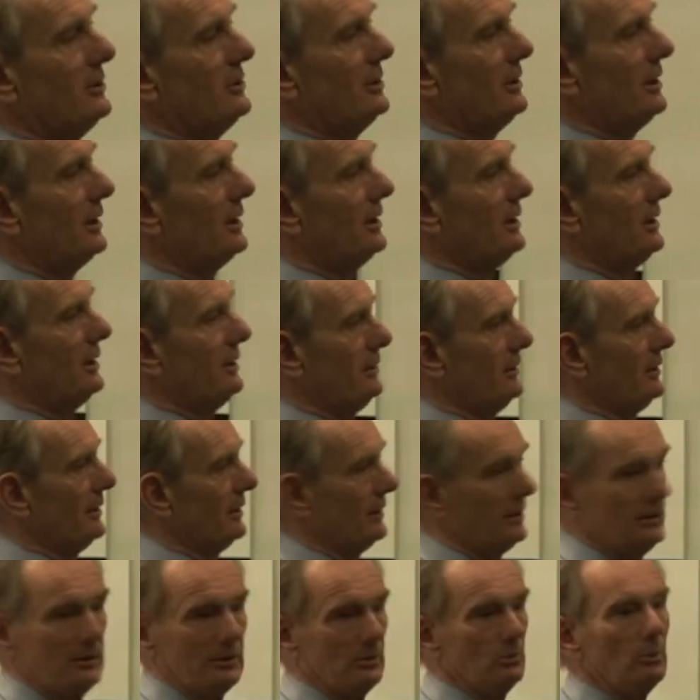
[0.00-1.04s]
actually hard
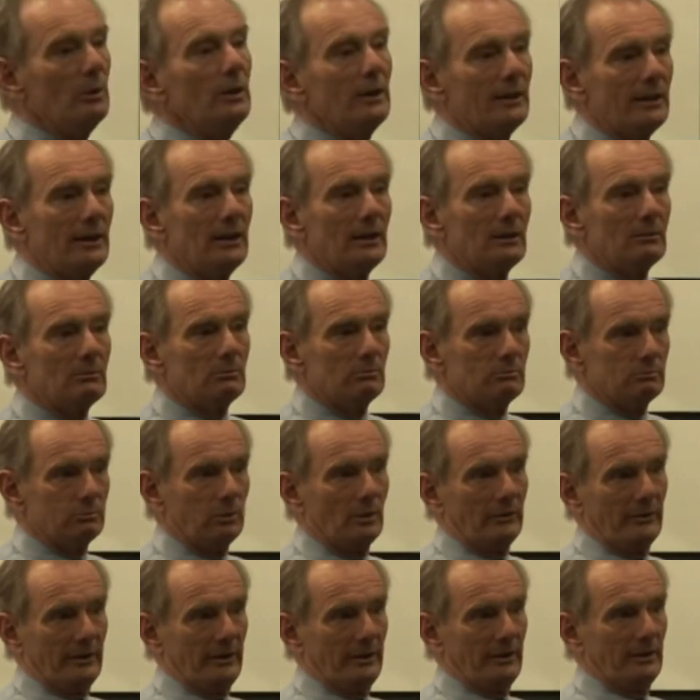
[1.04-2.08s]
to work out
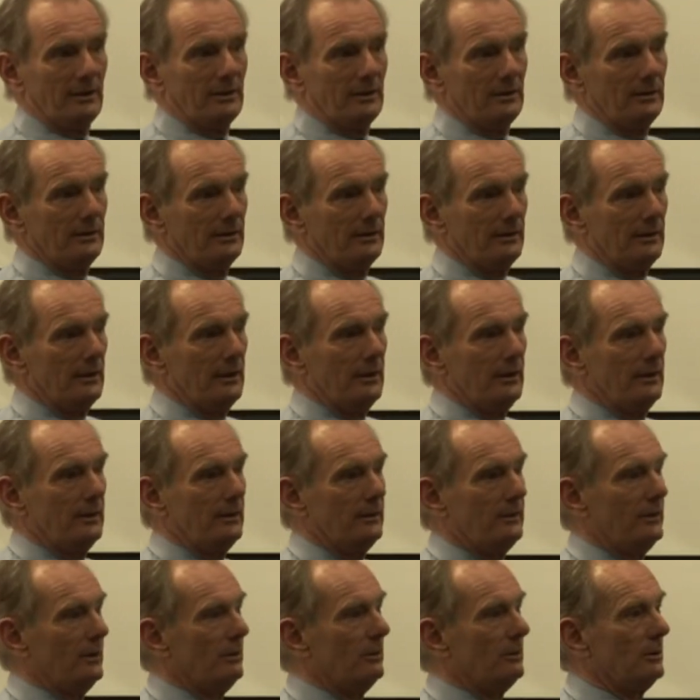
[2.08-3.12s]
what they are.
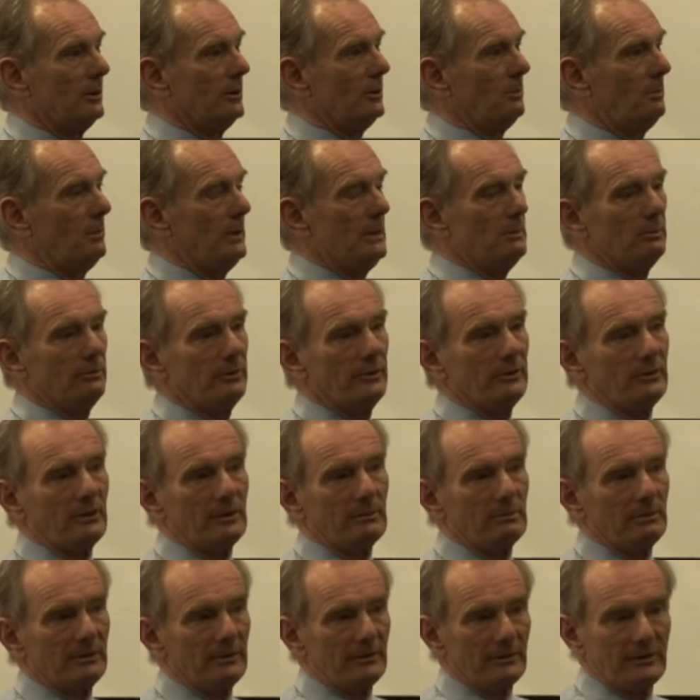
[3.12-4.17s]
So a lot of people, for
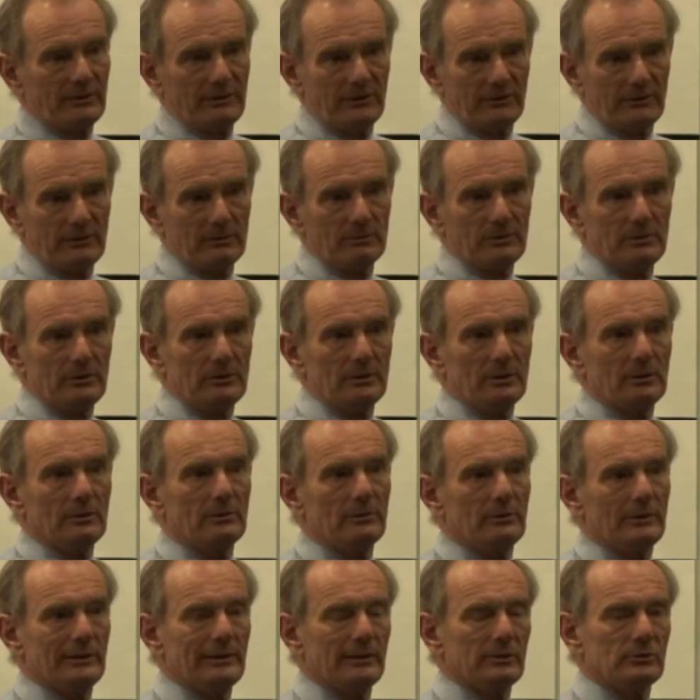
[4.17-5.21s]
example, there's a system, as you know,
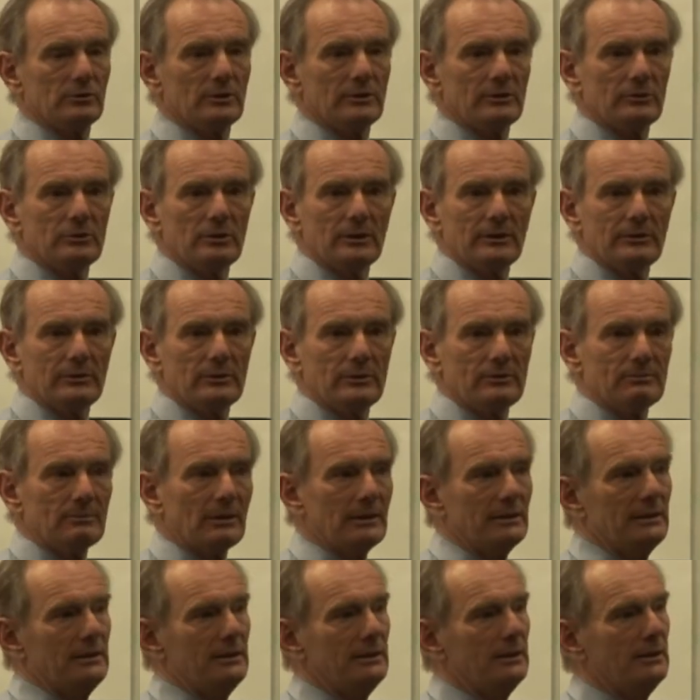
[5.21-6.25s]
for electronic transfer of
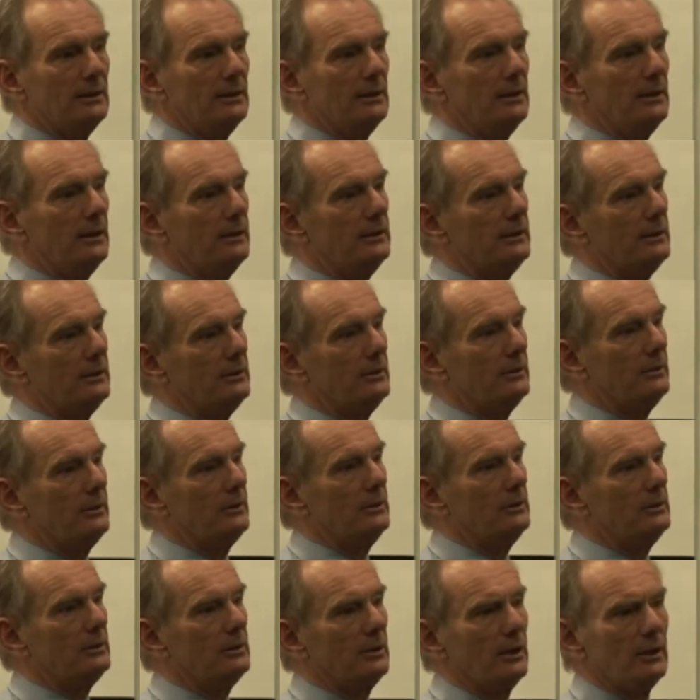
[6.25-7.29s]
money now used
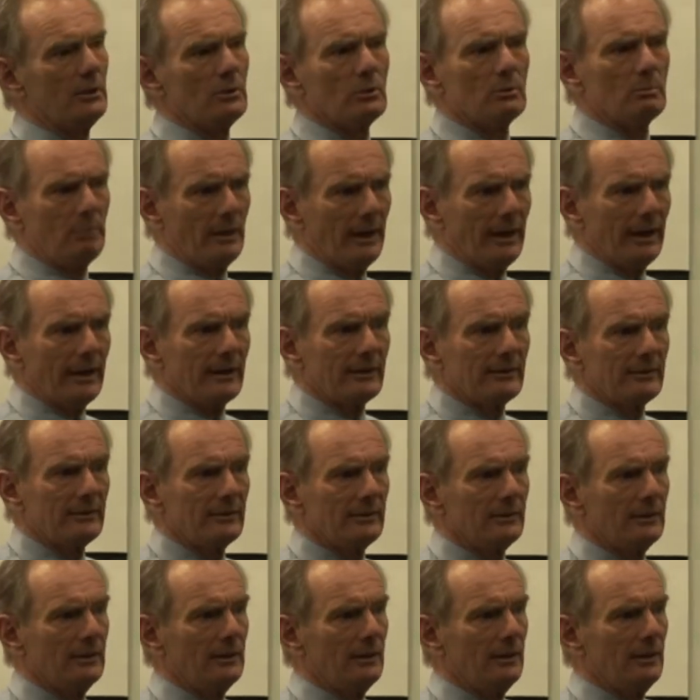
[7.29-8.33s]
in the UK called
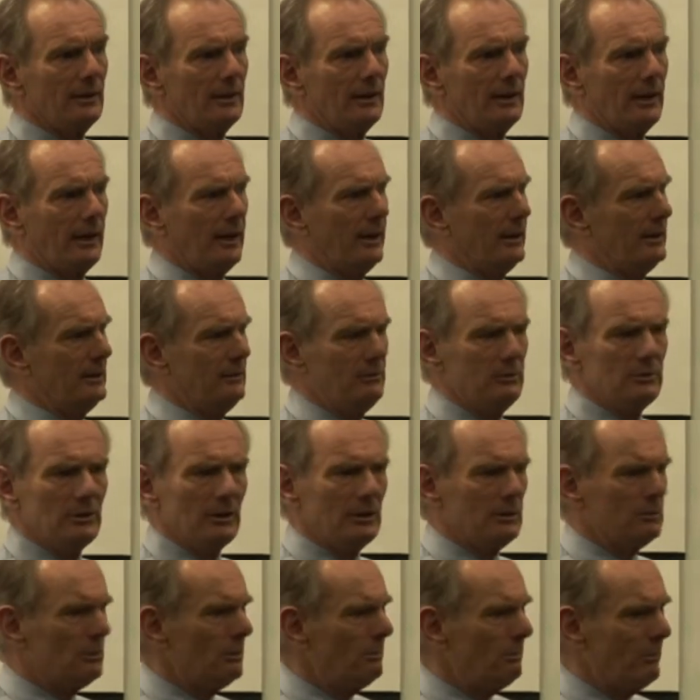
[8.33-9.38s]
BACS. And if you
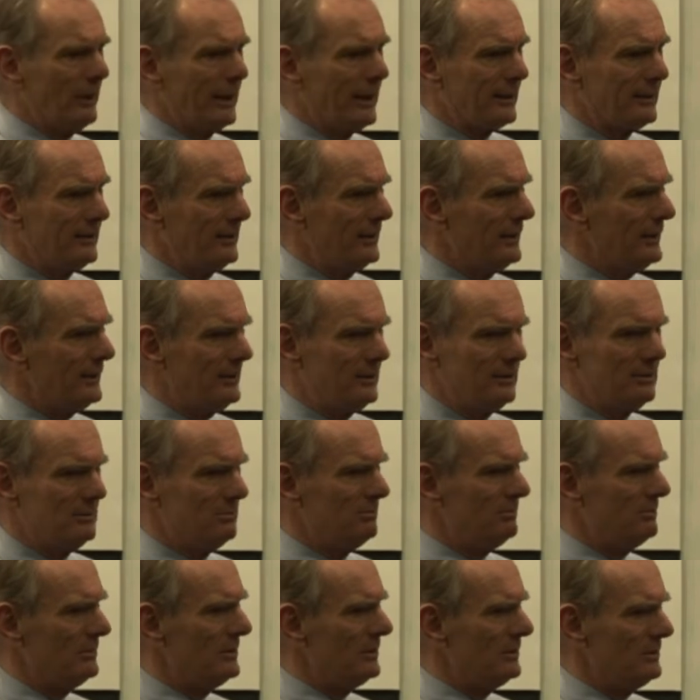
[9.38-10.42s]
don't know what BACS is,
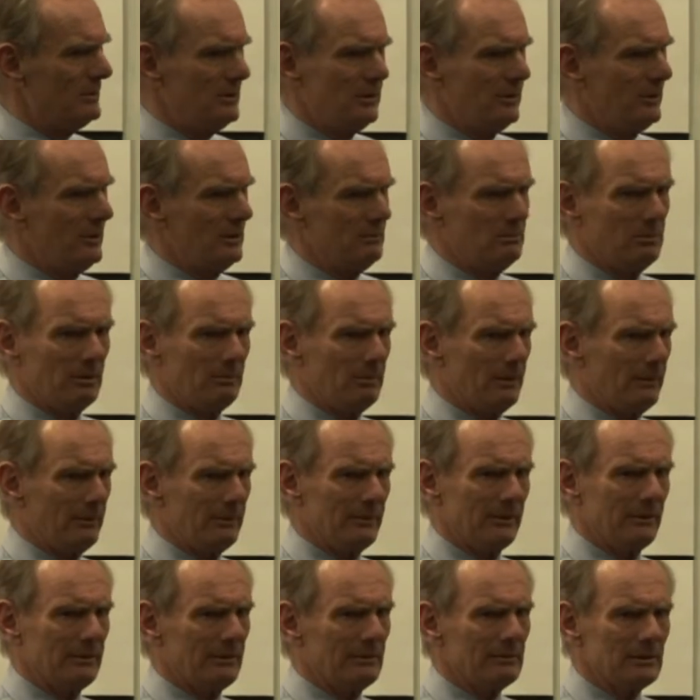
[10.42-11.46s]
you think
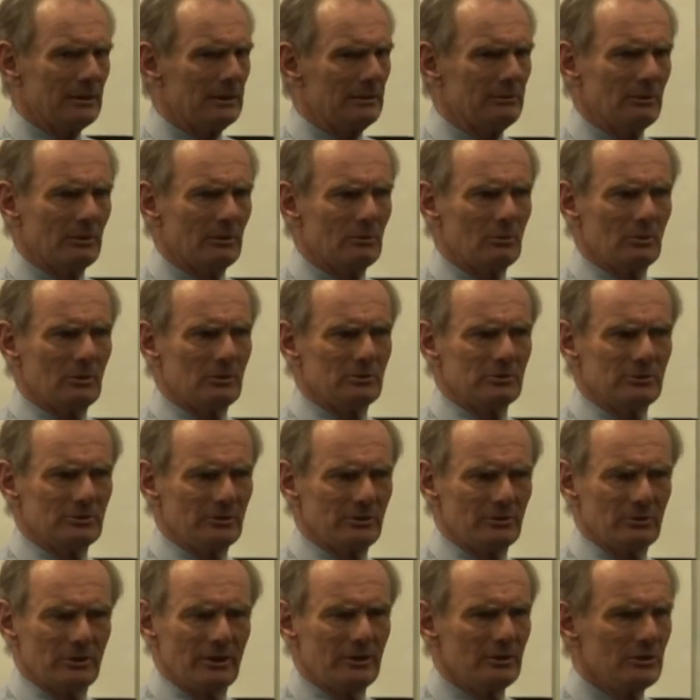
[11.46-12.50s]
perhaps it's some kind of a
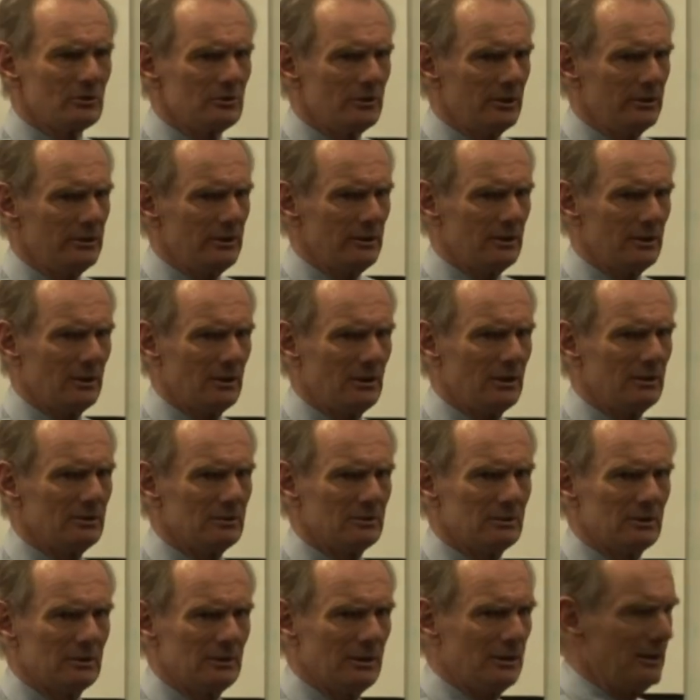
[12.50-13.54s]
strange credit card
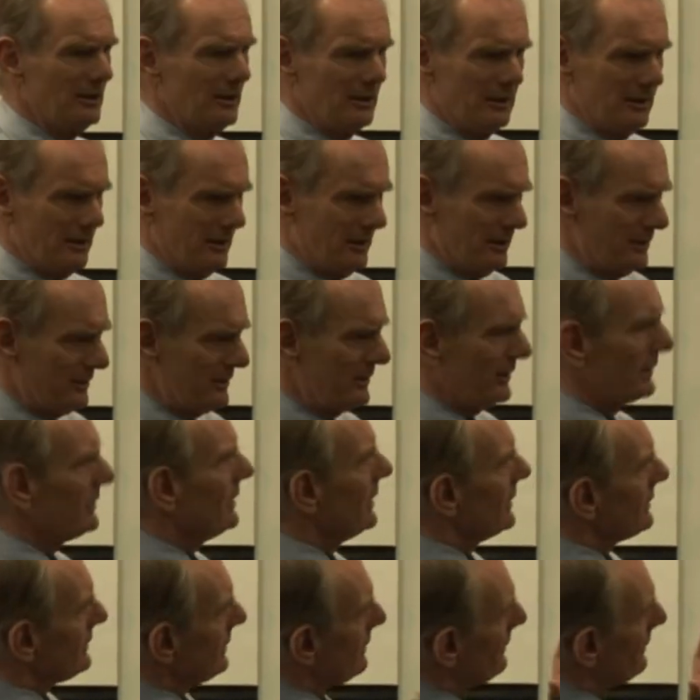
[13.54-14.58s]
or... So